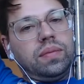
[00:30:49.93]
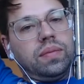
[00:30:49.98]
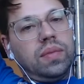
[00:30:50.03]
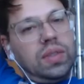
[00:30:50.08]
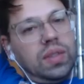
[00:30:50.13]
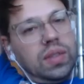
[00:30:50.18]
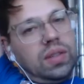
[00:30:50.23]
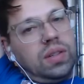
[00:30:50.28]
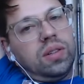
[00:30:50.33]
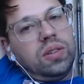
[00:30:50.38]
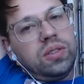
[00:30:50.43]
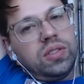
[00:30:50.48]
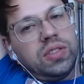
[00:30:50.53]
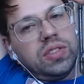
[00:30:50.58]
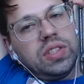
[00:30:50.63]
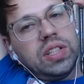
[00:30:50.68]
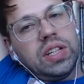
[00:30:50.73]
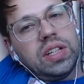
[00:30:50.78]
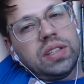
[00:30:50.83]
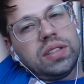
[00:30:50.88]
or
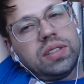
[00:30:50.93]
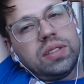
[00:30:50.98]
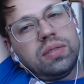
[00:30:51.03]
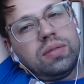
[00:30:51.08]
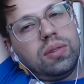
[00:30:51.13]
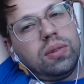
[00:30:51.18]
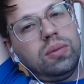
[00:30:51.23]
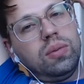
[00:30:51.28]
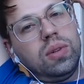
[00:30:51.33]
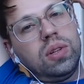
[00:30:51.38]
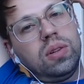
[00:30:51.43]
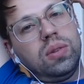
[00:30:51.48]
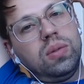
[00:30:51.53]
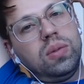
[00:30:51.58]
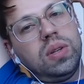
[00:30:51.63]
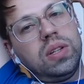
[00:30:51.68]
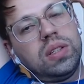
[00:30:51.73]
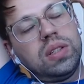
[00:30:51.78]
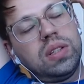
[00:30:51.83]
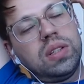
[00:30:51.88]
6 for 101,
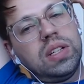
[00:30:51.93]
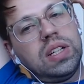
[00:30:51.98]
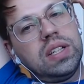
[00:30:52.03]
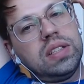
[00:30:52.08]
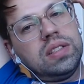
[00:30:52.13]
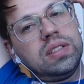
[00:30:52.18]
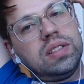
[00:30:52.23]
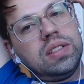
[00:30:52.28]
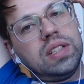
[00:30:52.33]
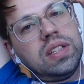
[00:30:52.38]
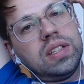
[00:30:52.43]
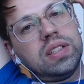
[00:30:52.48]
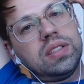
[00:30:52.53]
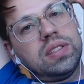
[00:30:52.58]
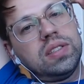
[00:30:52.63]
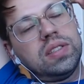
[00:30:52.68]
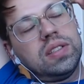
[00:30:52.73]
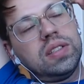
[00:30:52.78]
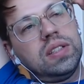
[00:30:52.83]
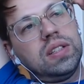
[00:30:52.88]
class 6,
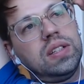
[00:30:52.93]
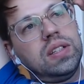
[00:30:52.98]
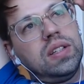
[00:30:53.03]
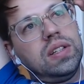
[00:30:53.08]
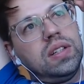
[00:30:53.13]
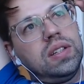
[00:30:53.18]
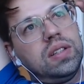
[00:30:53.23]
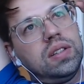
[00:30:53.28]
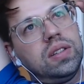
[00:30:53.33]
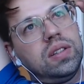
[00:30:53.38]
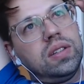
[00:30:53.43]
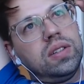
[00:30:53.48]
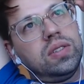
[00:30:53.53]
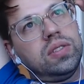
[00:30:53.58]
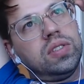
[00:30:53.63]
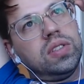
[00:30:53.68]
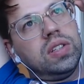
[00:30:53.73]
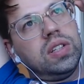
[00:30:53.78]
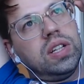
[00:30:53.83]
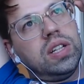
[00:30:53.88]
there's a
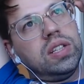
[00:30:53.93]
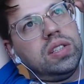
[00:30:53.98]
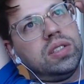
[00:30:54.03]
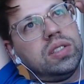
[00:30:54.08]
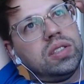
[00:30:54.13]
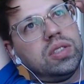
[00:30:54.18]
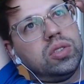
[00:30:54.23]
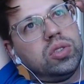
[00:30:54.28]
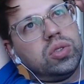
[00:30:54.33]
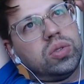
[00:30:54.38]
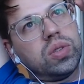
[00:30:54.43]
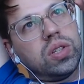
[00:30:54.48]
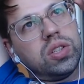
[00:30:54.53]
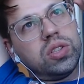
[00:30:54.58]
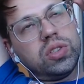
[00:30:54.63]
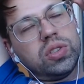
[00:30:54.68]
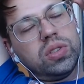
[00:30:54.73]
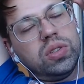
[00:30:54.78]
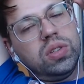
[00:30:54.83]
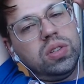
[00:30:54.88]
nice
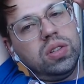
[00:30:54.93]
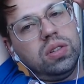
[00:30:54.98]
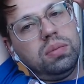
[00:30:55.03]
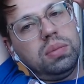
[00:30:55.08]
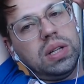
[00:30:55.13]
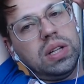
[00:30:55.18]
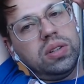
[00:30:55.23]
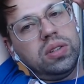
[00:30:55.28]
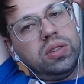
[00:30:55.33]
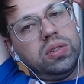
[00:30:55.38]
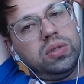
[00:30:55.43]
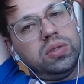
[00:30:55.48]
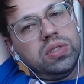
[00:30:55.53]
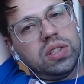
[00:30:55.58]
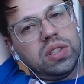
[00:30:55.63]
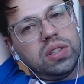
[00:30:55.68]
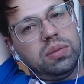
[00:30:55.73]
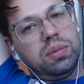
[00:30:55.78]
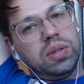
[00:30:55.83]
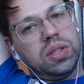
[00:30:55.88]
instructional about using a
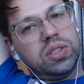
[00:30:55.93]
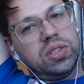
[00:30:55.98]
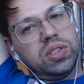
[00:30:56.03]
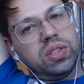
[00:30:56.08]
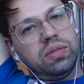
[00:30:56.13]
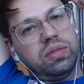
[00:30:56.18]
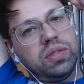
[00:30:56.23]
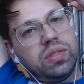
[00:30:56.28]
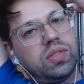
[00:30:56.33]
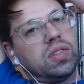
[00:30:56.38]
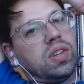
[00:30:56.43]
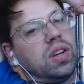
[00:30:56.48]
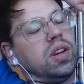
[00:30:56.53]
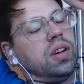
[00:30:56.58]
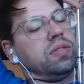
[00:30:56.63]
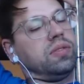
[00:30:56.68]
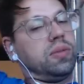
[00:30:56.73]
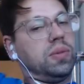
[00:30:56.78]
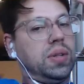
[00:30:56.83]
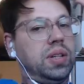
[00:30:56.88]
bunch of different
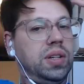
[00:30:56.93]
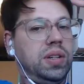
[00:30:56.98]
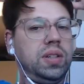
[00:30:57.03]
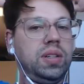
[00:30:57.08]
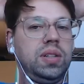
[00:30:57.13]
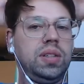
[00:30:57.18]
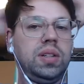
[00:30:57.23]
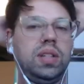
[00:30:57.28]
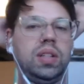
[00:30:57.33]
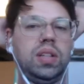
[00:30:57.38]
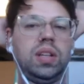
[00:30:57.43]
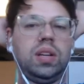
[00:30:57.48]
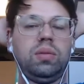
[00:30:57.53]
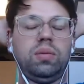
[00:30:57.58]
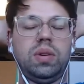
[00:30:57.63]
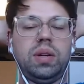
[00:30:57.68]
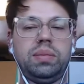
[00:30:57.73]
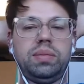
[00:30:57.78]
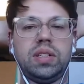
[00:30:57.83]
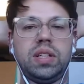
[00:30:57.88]
software and
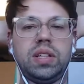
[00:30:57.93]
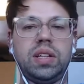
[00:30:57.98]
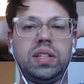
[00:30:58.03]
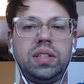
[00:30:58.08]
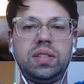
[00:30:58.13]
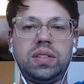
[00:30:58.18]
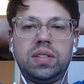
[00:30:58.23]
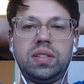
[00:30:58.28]
websites.